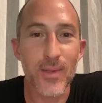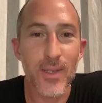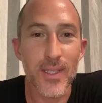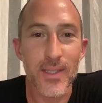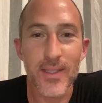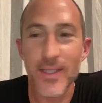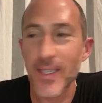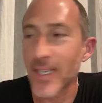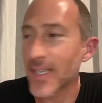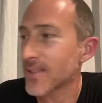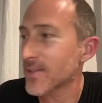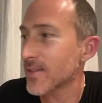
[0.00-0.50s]

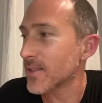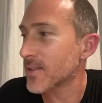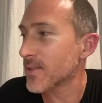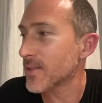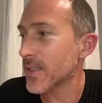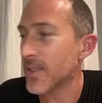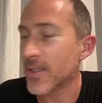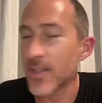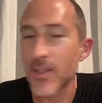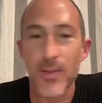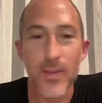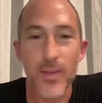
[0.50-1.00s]
Chris. Yeah,
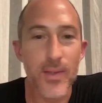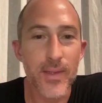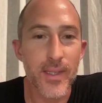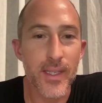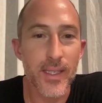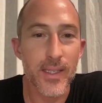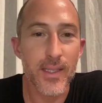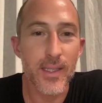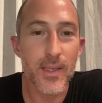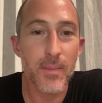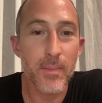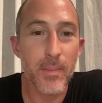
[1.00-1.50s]
it's
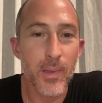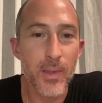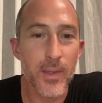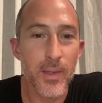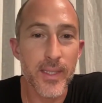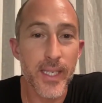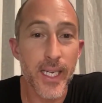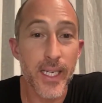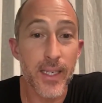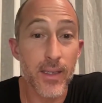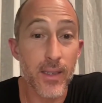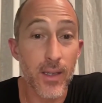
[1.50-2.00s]
interesting. It's an
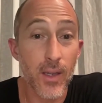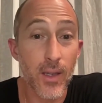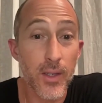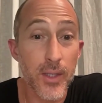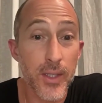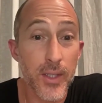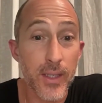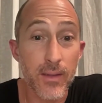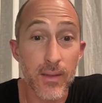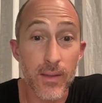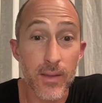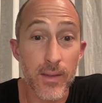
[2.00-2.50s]
important
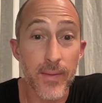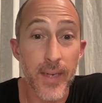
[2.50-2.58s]
technological